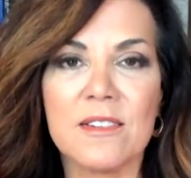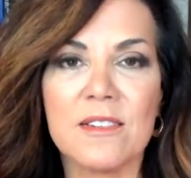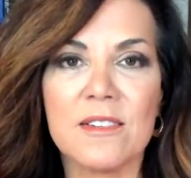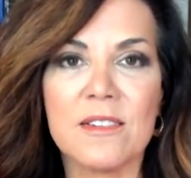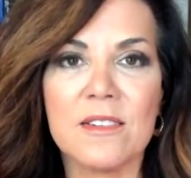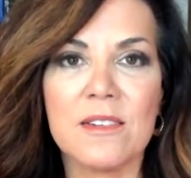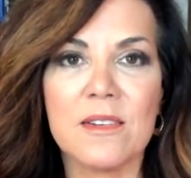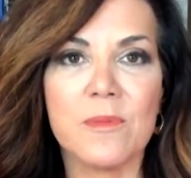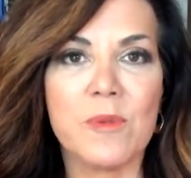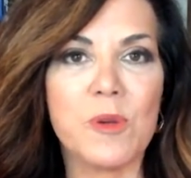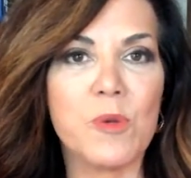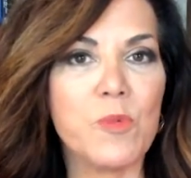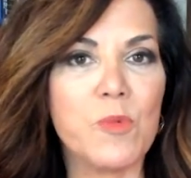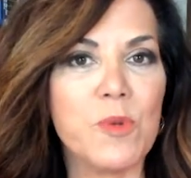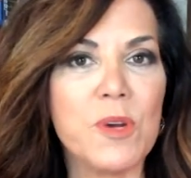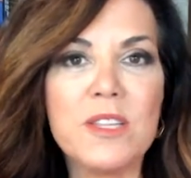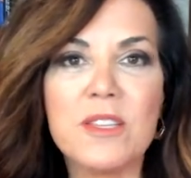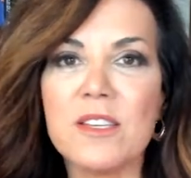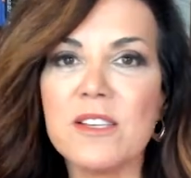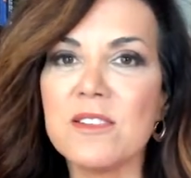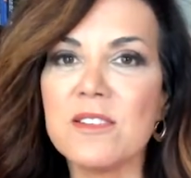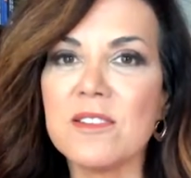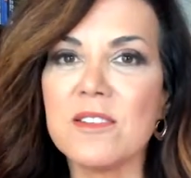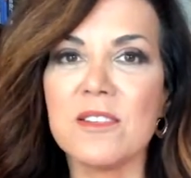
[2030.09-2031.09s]
mean, we
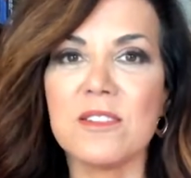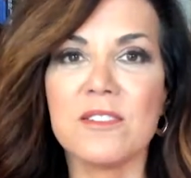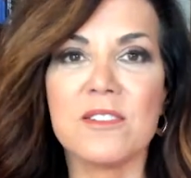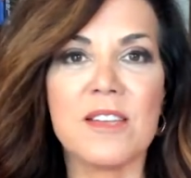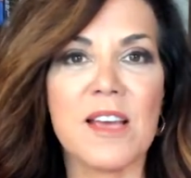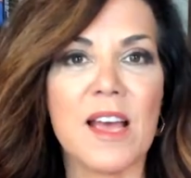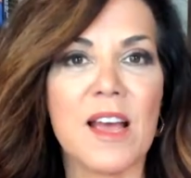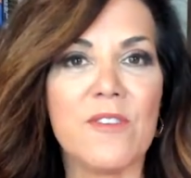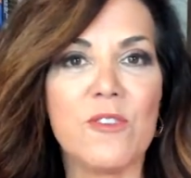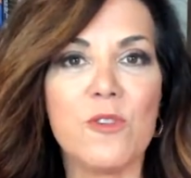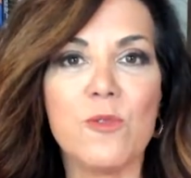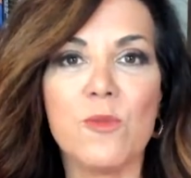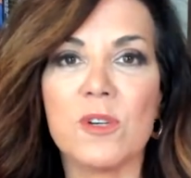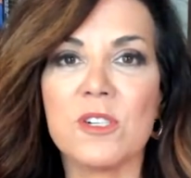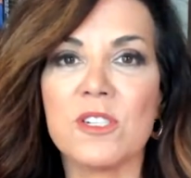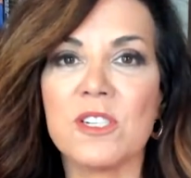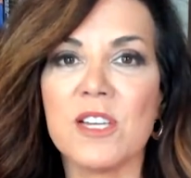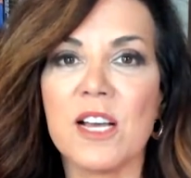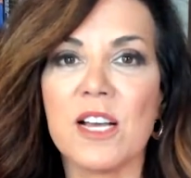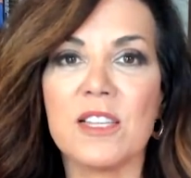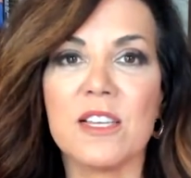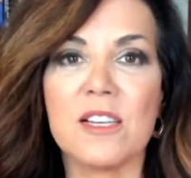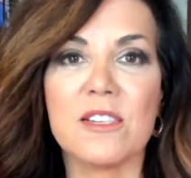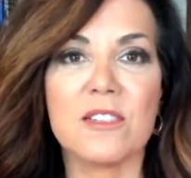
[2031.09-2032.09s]
listen to everyone
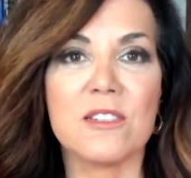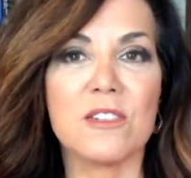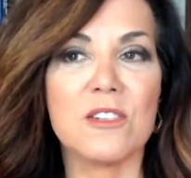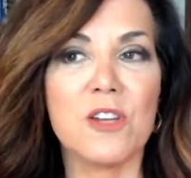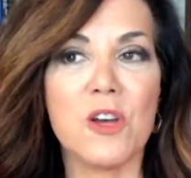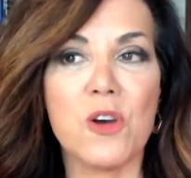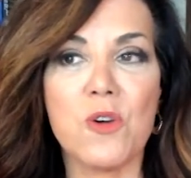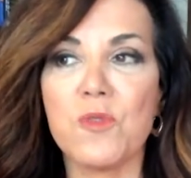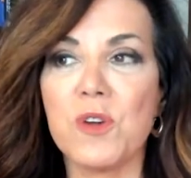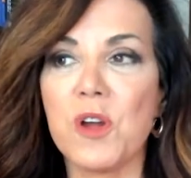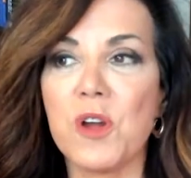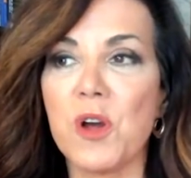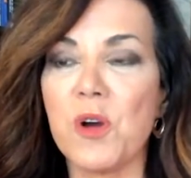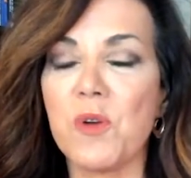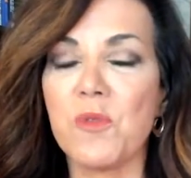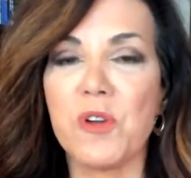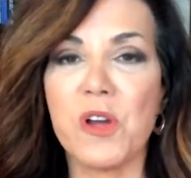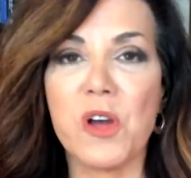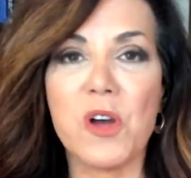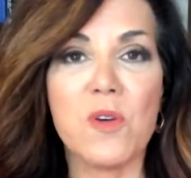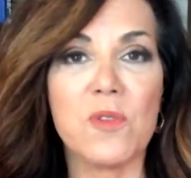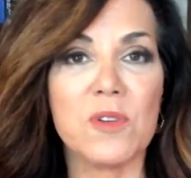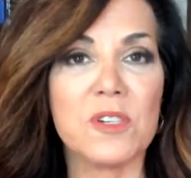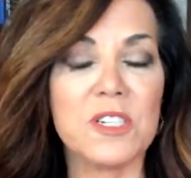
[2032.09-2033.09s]
tell us,
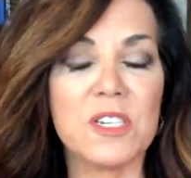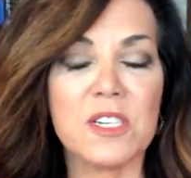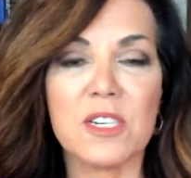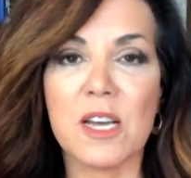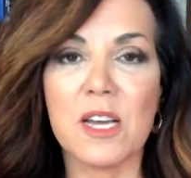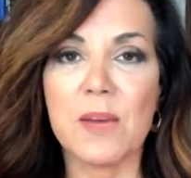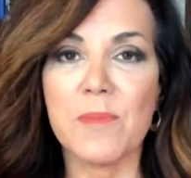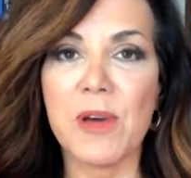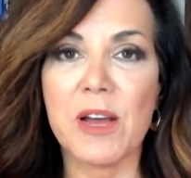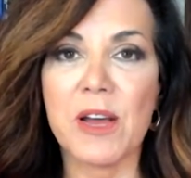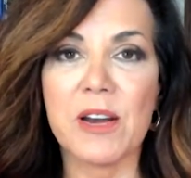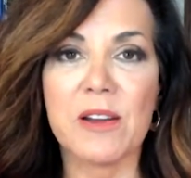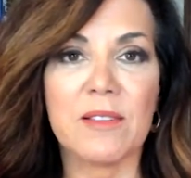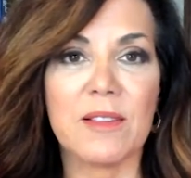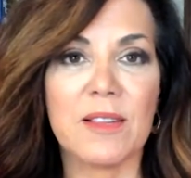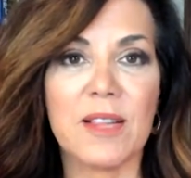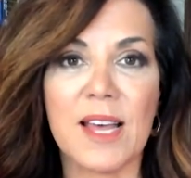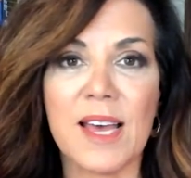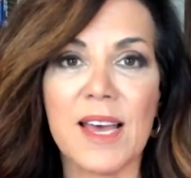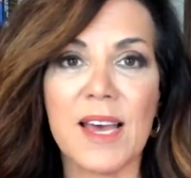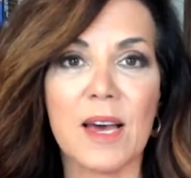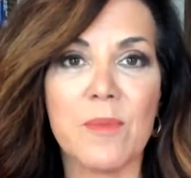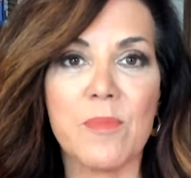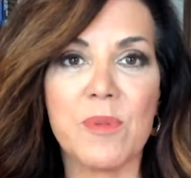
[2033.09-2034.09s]
no, it didn't come out of the
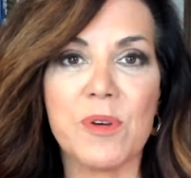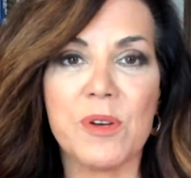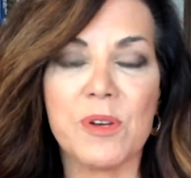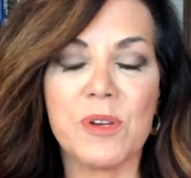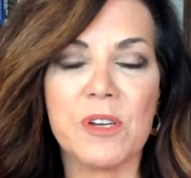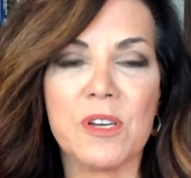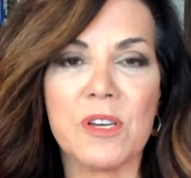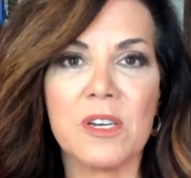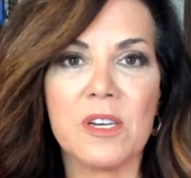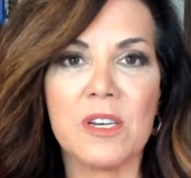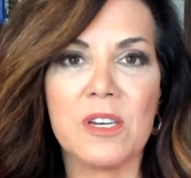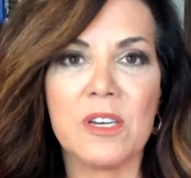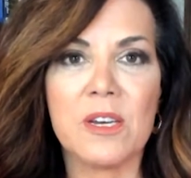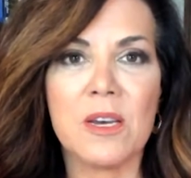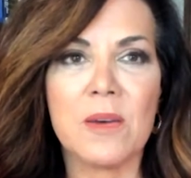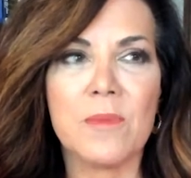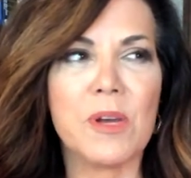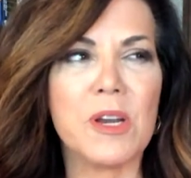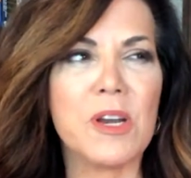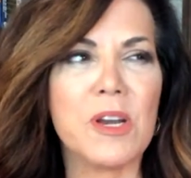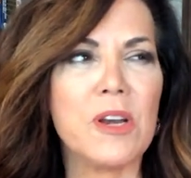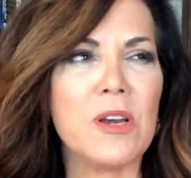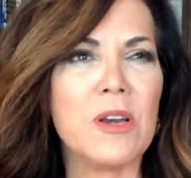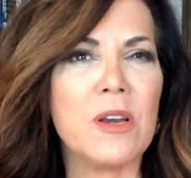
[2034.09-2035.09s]
lab.
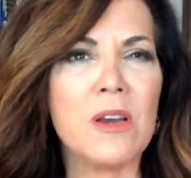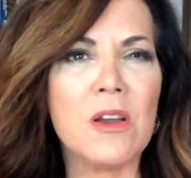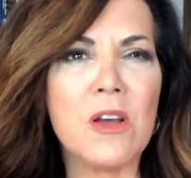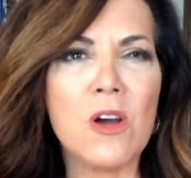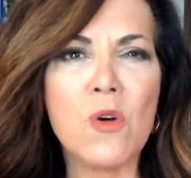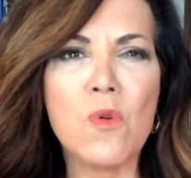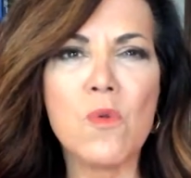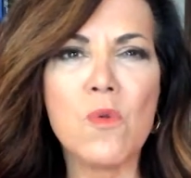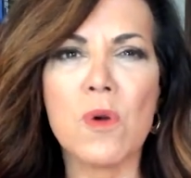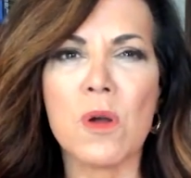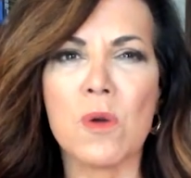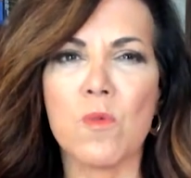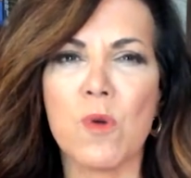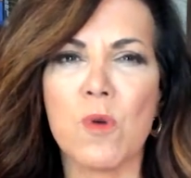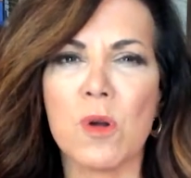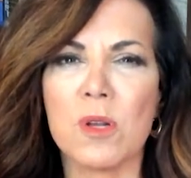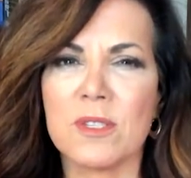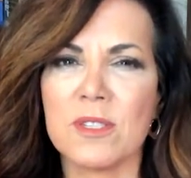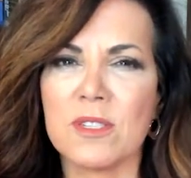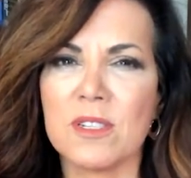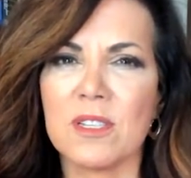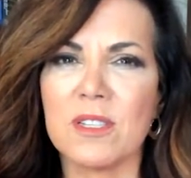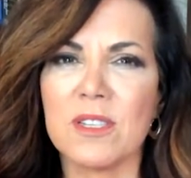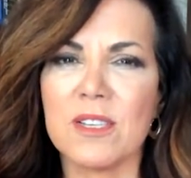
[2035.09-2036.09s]
But no one
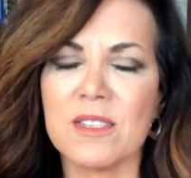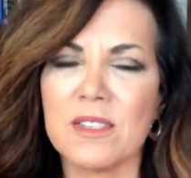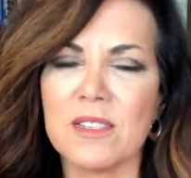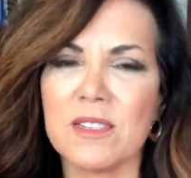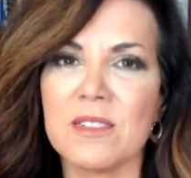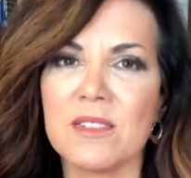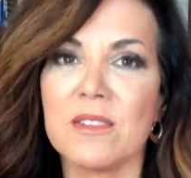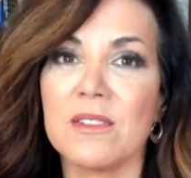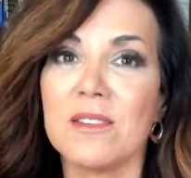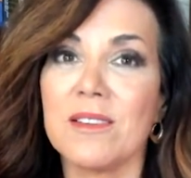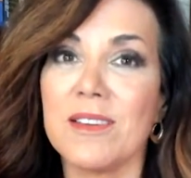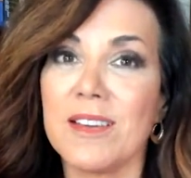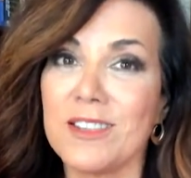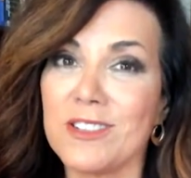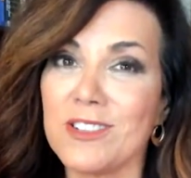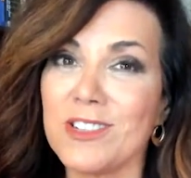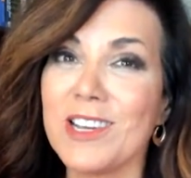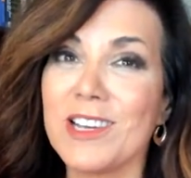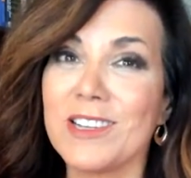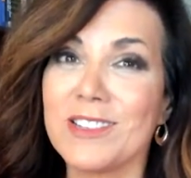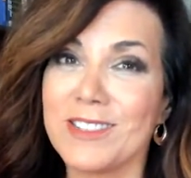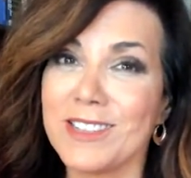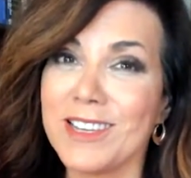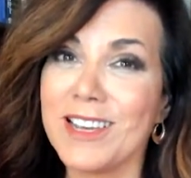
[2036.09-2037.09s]
wants to listen to, yes,
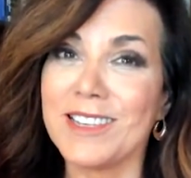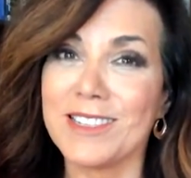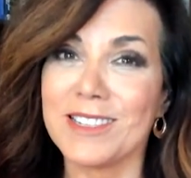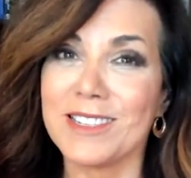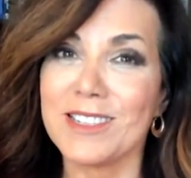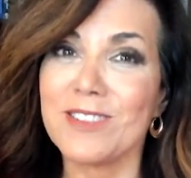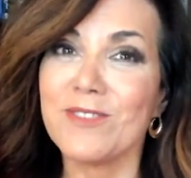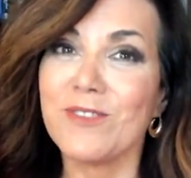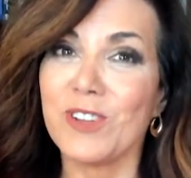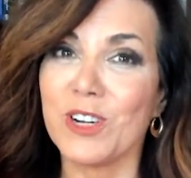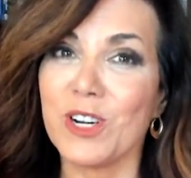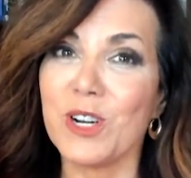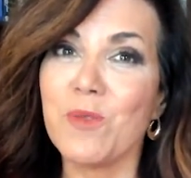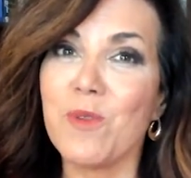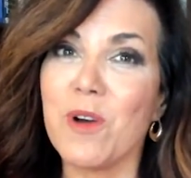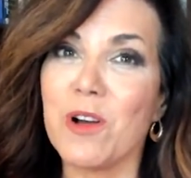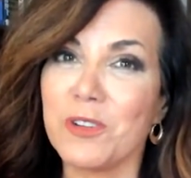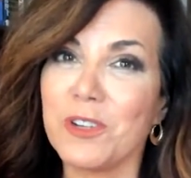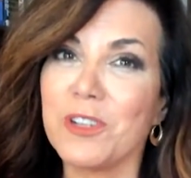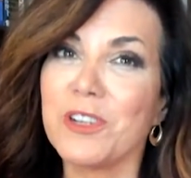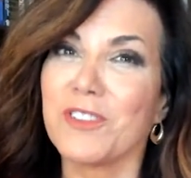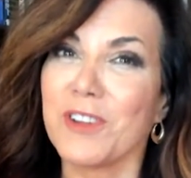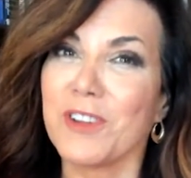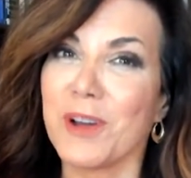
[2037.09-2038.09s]
it very well
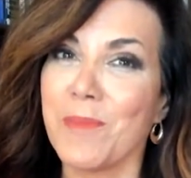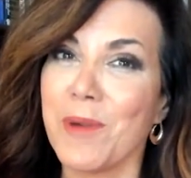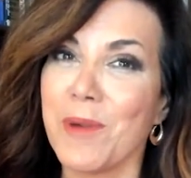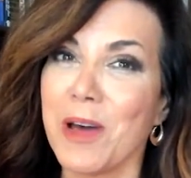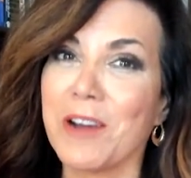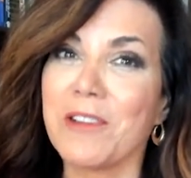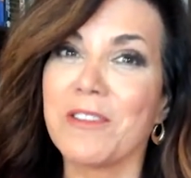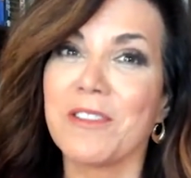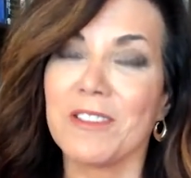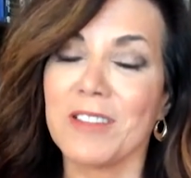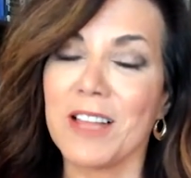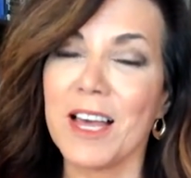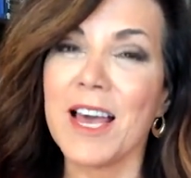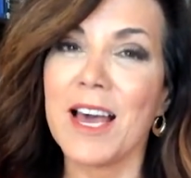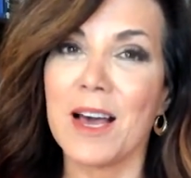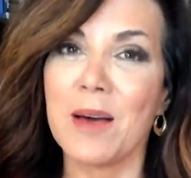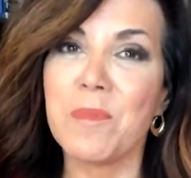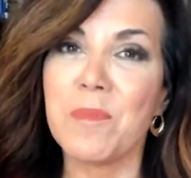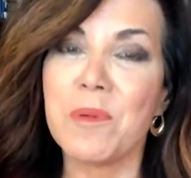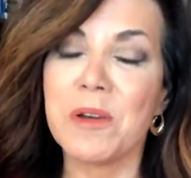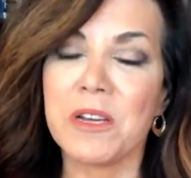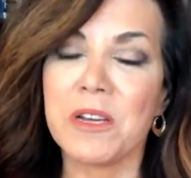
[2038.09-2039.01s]
could have come out of the lab.